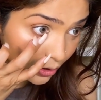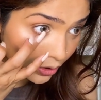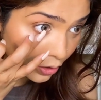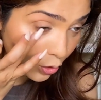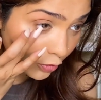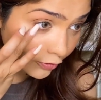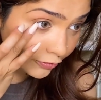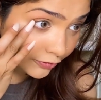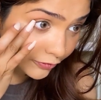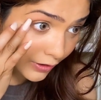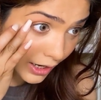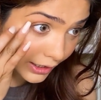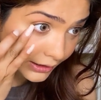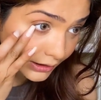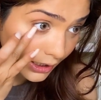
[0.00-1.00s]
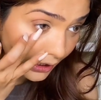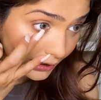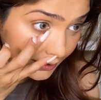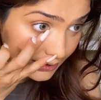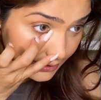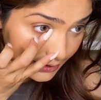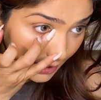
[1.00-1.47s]
no fine
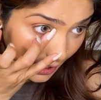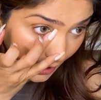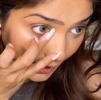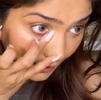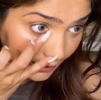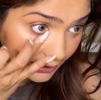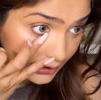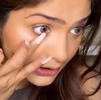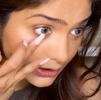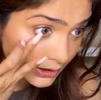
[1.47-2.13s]
lines and